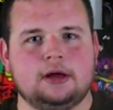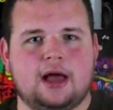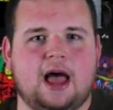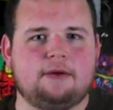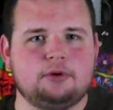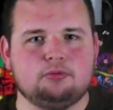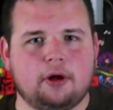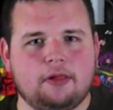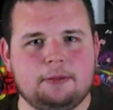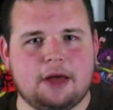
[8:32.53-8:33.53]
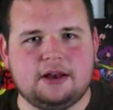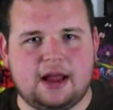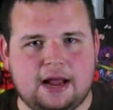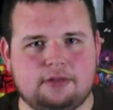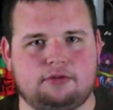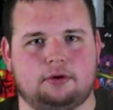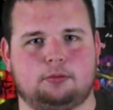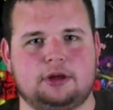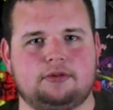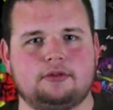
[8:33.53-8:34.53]
haven't really been answered.
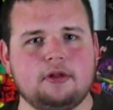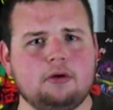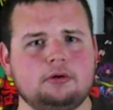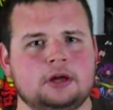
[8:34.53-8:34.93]
We still